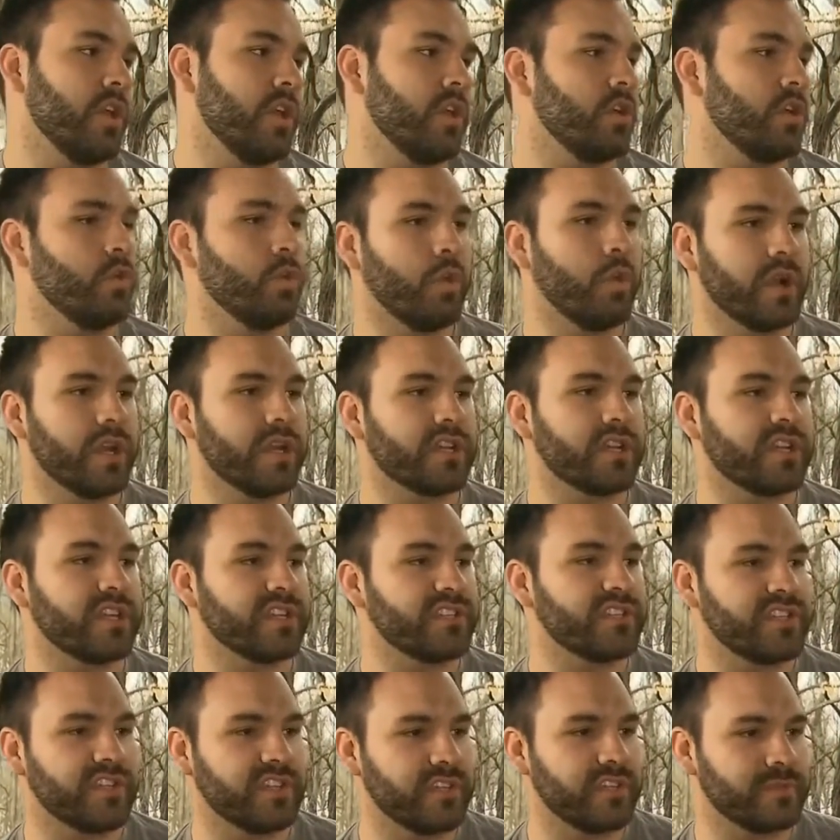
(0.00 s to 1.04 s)
who wouldn't
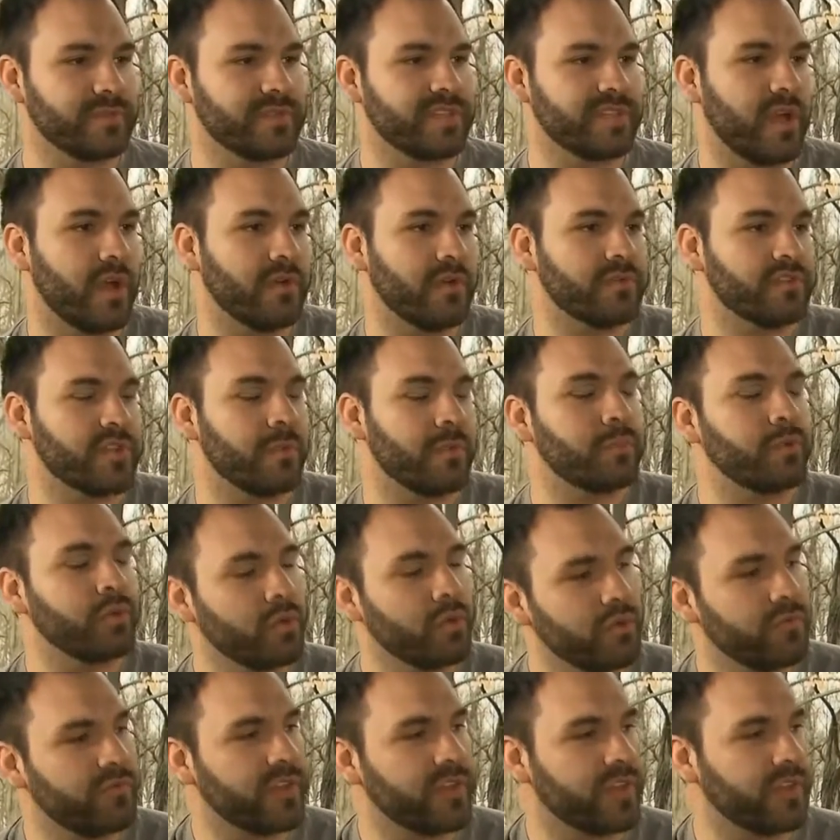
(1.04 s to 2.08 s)
consider themselves
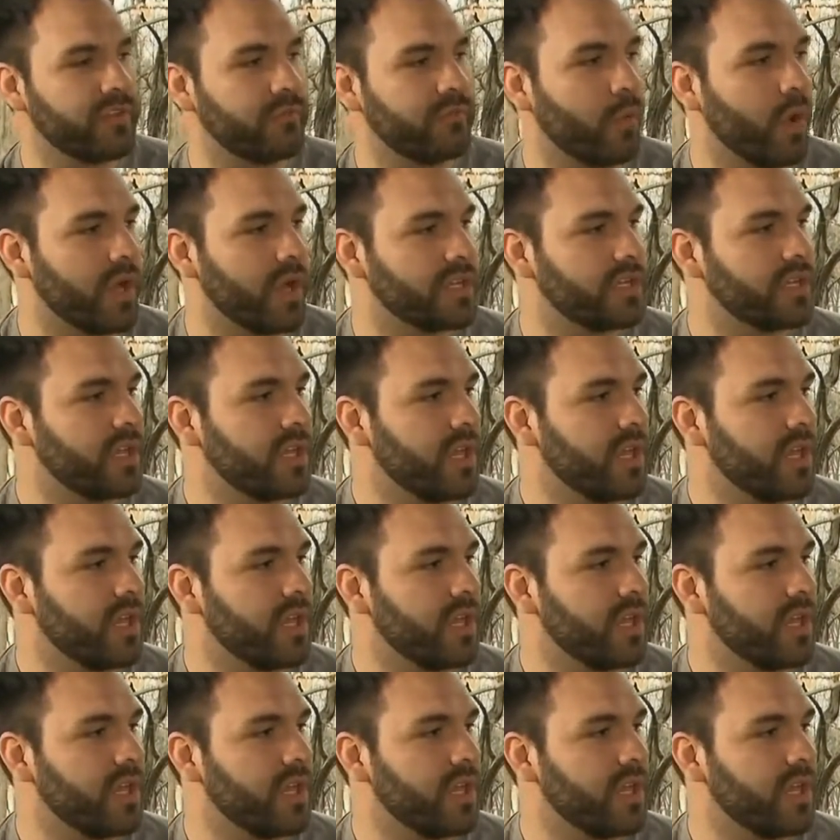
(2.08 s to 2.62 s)
approving of what